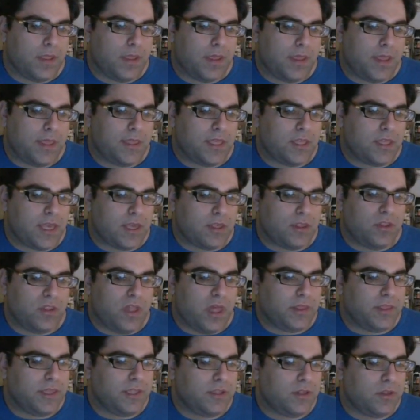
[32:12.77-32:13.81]
this has
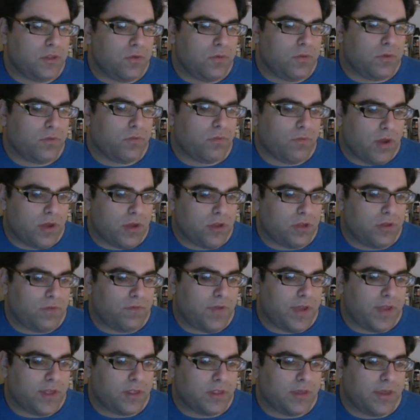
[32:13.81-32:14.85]
nothing to do with the Russia
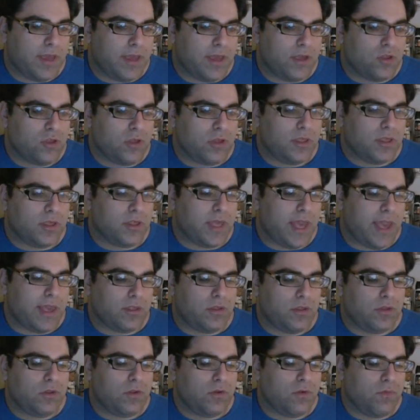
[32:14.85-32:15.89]
investigation. This has
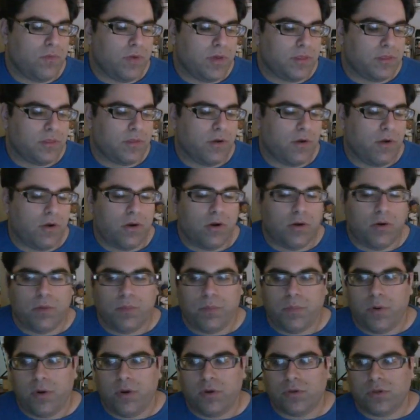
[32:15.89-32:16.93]
to do with her
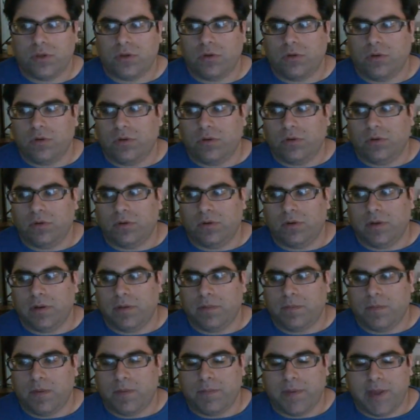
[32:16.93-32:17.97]
personal
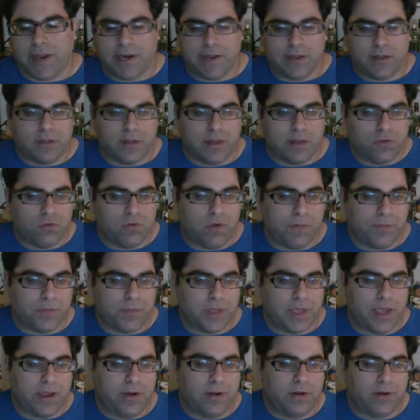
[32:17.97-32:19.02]
opinions on Trump's
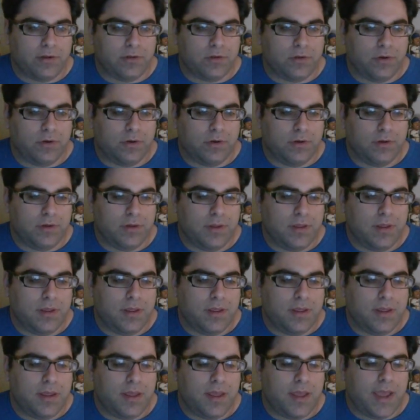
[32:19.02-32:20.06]
character
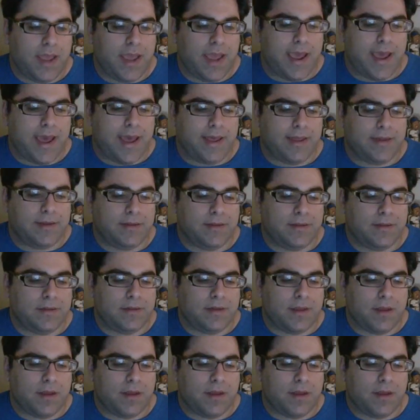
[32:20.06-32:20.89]
and